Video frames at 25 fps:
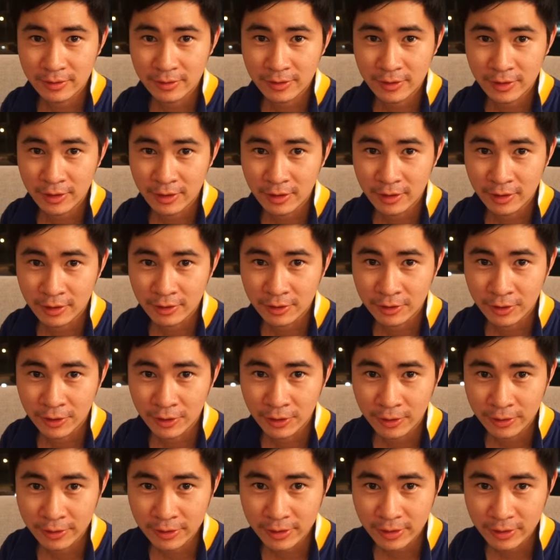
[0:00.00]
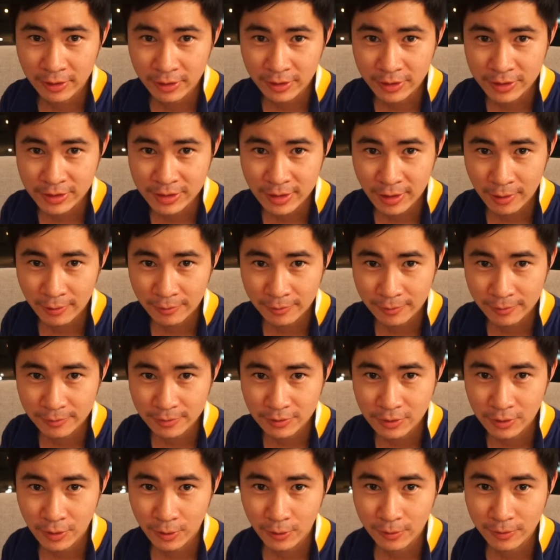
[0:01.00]
the girl herself
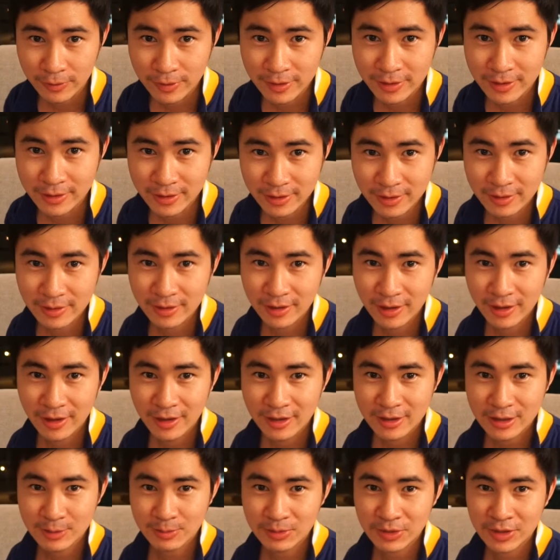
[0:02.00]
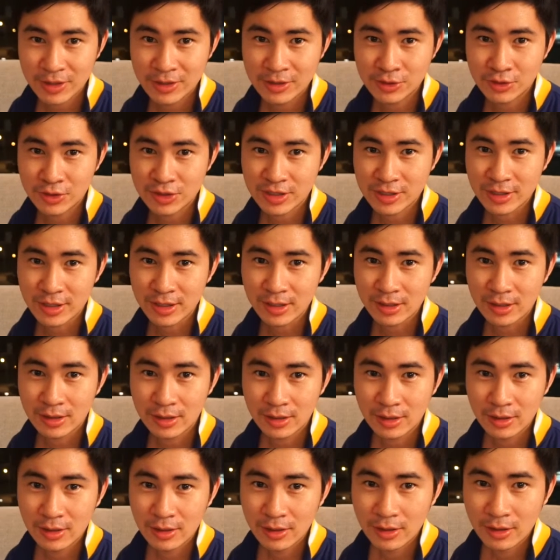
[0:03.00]
so it's pretty interesting
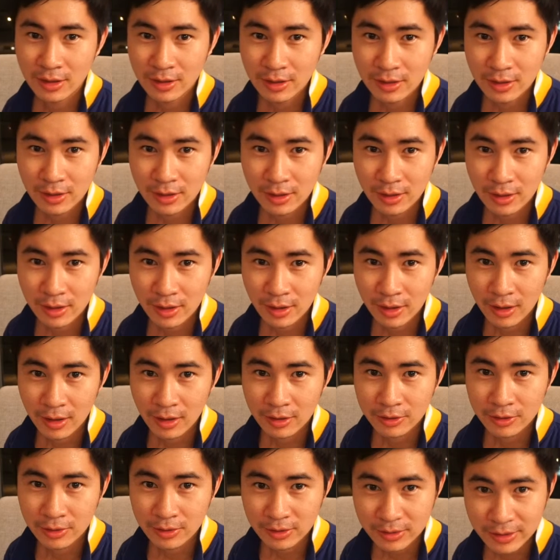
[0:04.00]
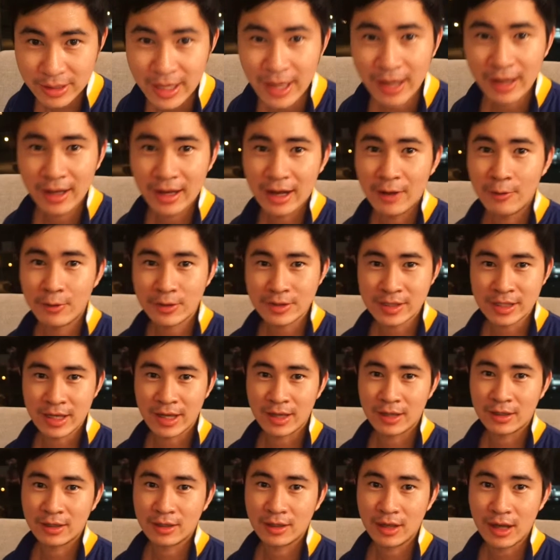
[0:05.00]
uh, yeah i was
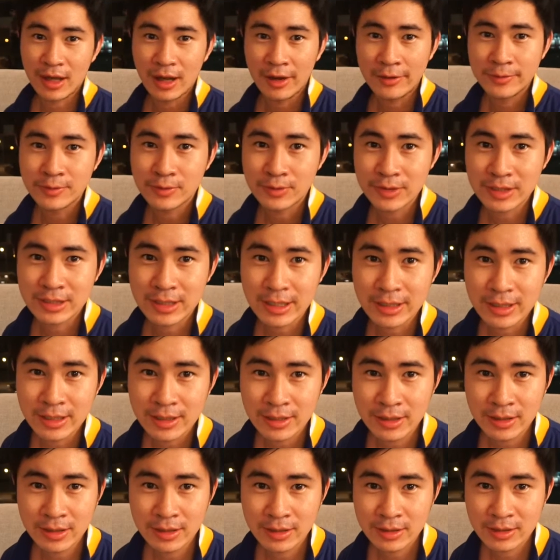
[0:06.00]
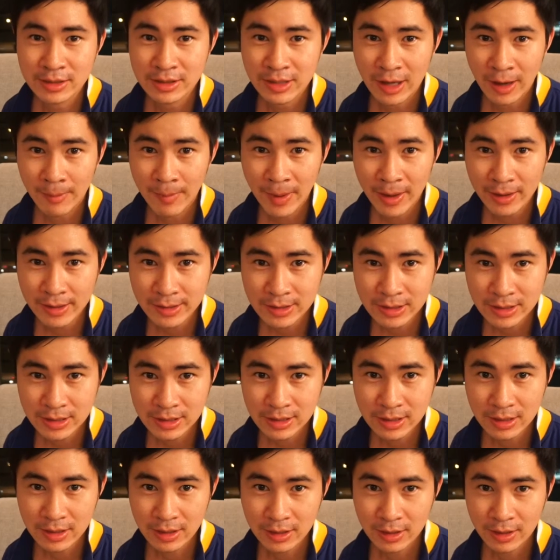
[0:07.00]
saying i was sitting in
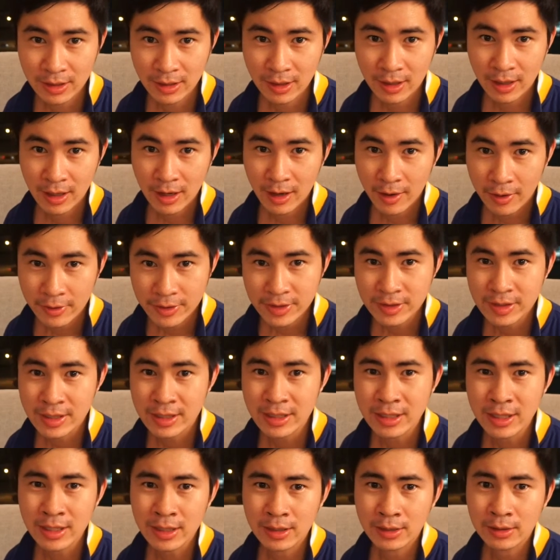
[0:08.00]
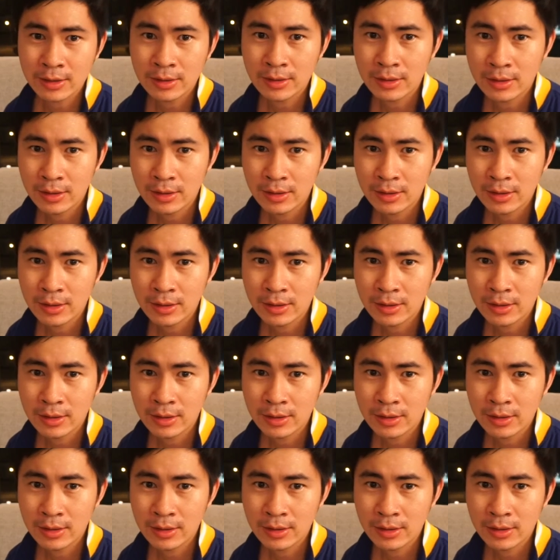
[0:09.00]
starbucks I was thinking